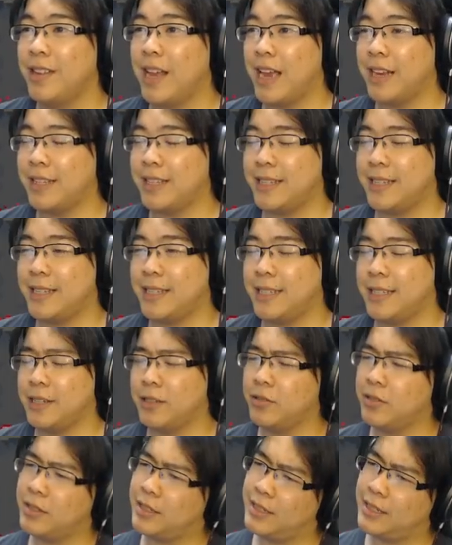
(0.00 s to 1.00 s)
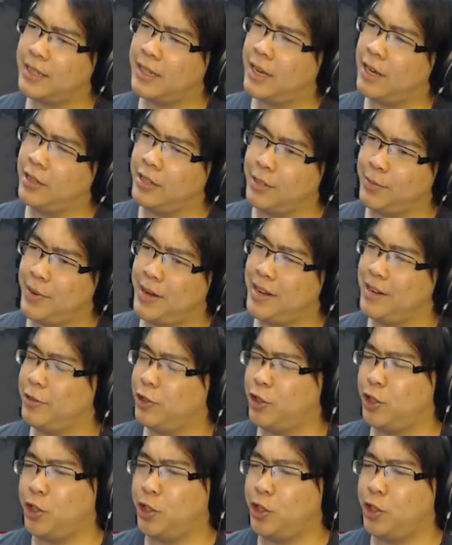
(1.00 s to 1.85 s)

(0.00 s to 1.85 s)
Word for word: That still kills me.